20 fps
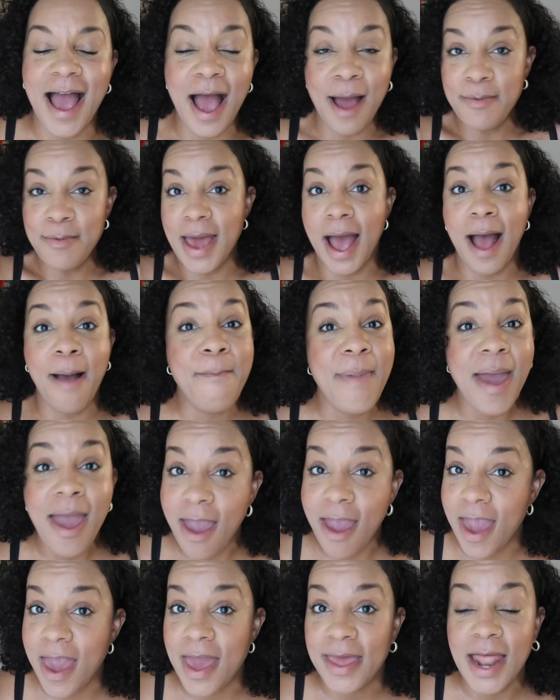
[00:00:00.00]
I'm not
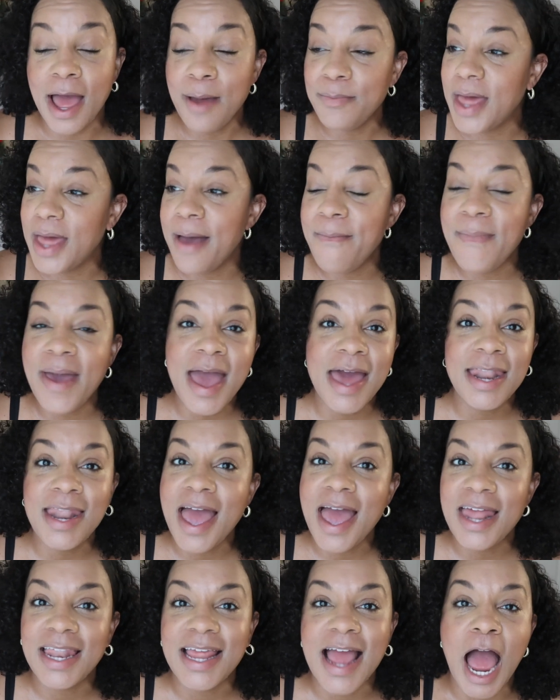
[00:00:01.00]
mad. I'm not mad
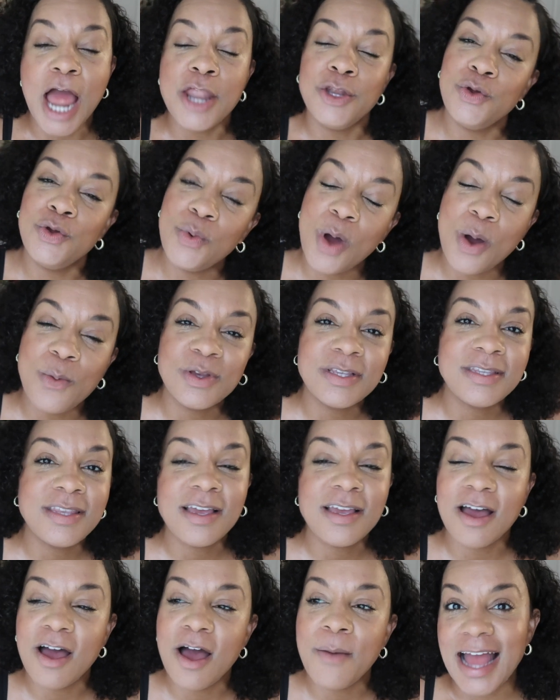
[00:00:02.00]
at it. I knew what was to
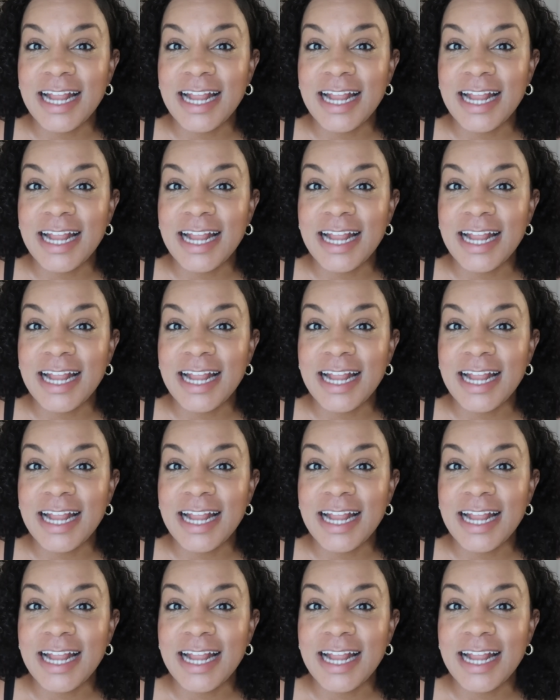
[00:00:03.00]
come.